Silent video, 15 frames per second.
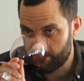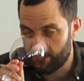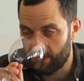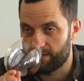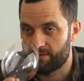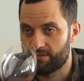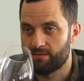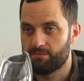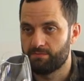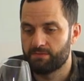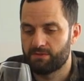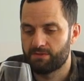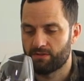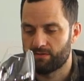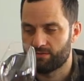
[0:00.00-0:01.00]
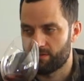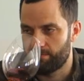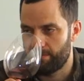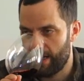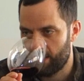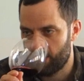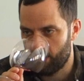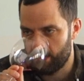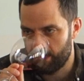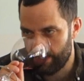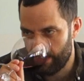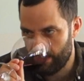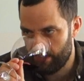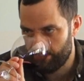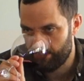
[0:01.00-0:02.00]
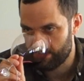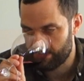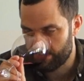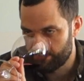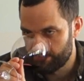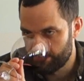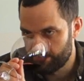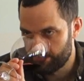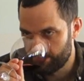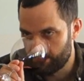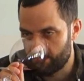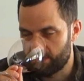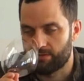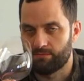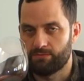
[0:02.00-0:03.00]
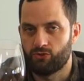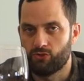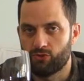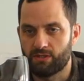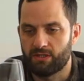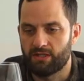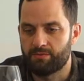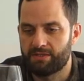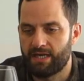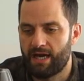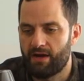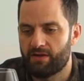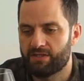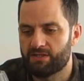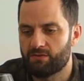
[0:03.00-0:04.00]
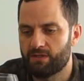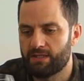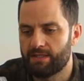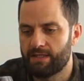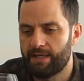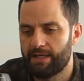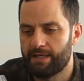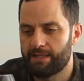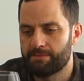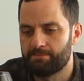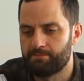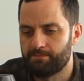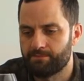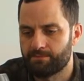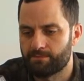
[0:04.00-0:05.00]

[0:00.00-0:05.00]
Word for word: There's some sort of tobacco leaf. There's some eucalypt character in there.